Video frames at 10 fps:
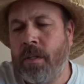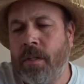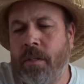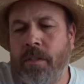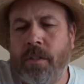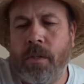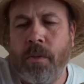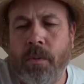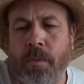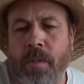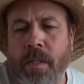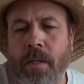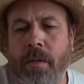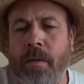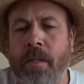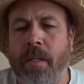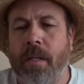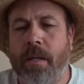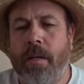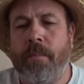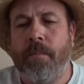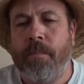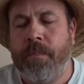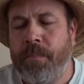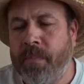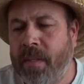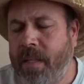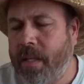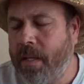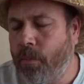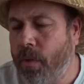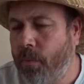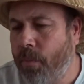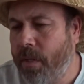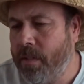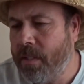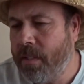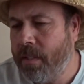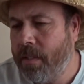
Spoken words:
showed there. God, what was it?